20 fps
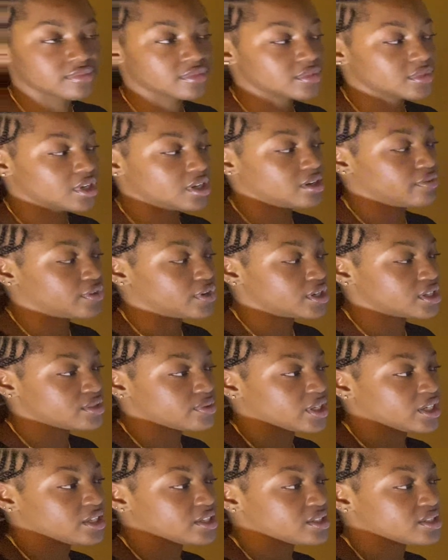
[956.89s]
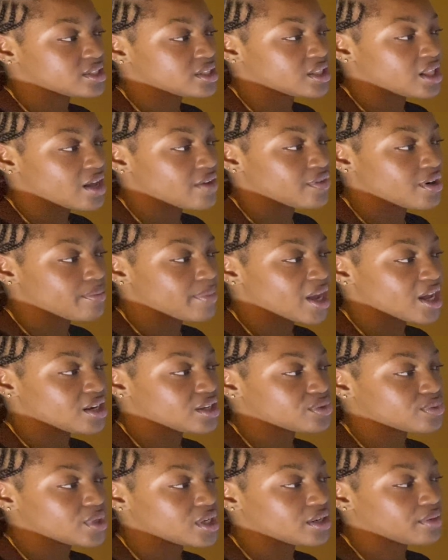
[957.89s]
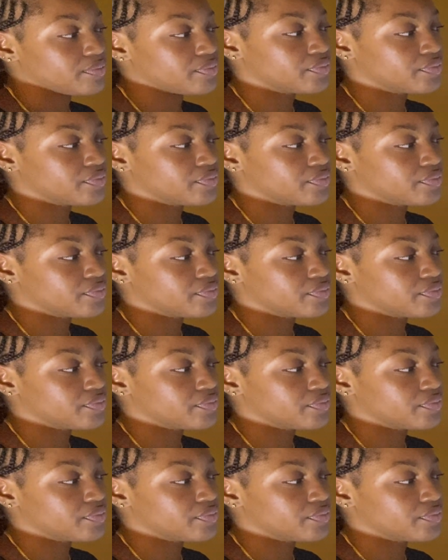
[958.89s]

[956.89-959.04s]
And of course, we're gonna still have our minus 1.